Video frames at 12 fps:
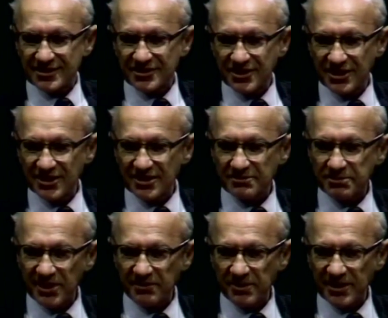the
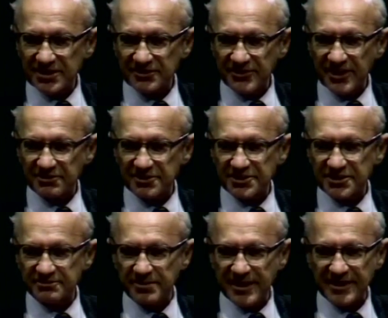people at the Federal
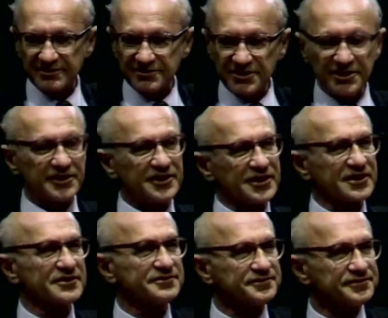Reserve Bank of New York
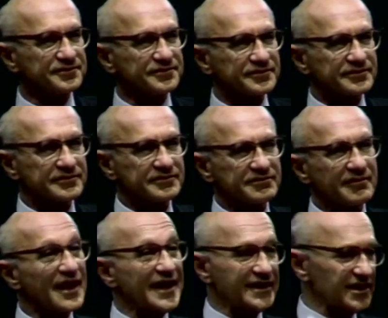
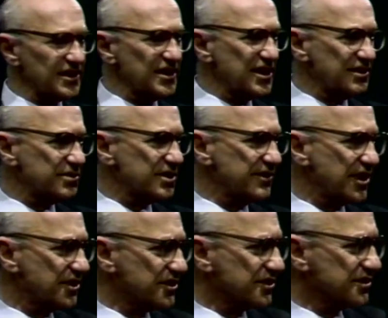and at a number of
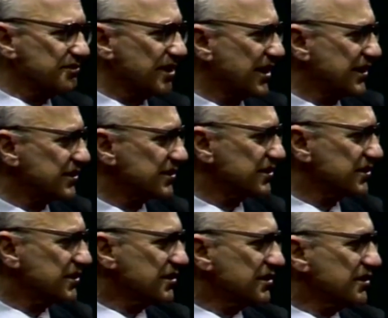other banks
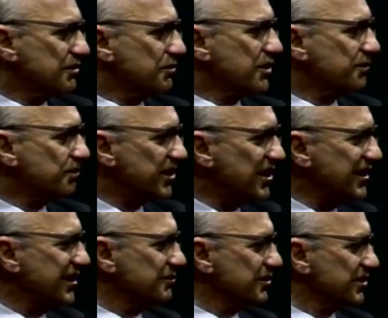were
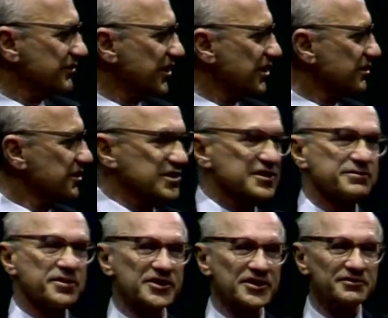pleading with the Federal Reserve
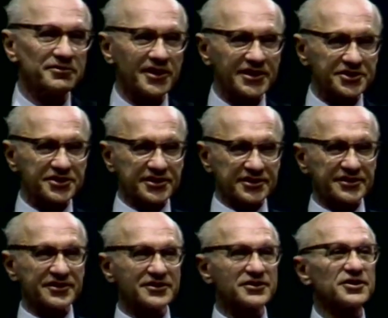Board in Washington
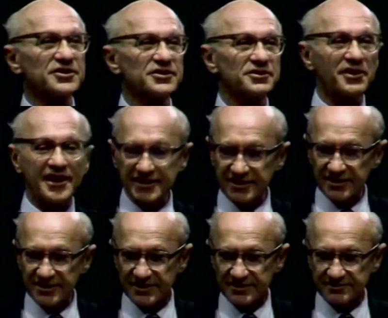to do the right
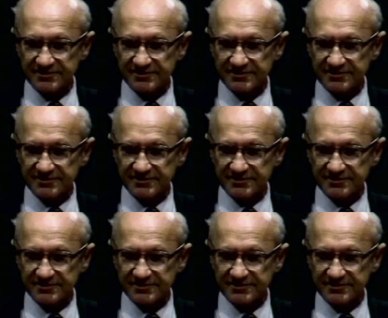thing.